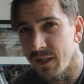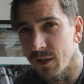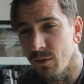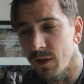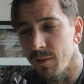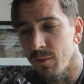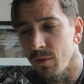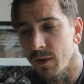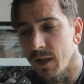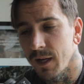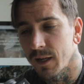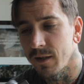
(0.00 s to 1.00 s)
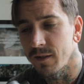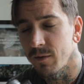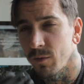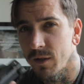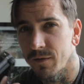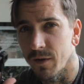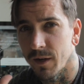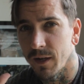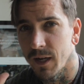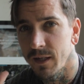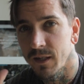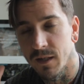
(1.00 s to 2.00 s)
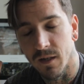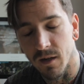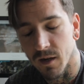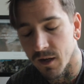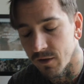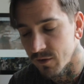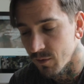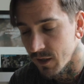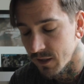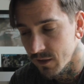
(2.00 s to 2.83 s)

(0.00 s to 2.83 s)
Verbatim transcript: single gimbal again because it was very nice. God knows why I